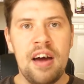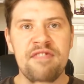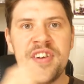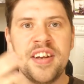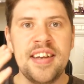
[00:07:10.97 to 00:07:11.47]

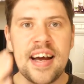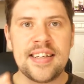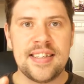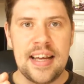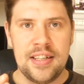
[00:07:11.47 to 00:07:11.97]
Every
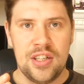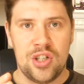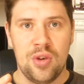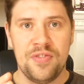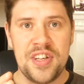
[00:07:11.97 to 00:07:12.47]
next
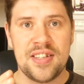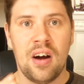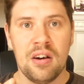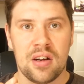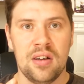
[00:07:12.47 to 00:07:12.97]
sentence of this
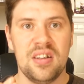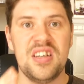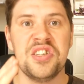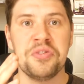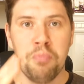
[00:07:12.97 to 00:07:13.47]
article
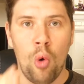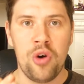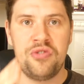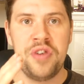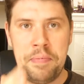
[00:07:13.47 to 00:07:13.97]
is
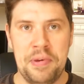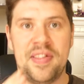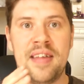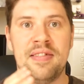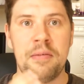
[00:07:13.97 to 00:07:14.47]
more creepy
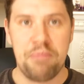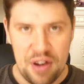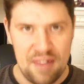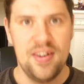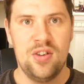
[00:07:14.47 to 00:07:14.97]
than the
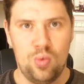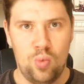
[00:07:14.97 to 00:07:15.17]
previous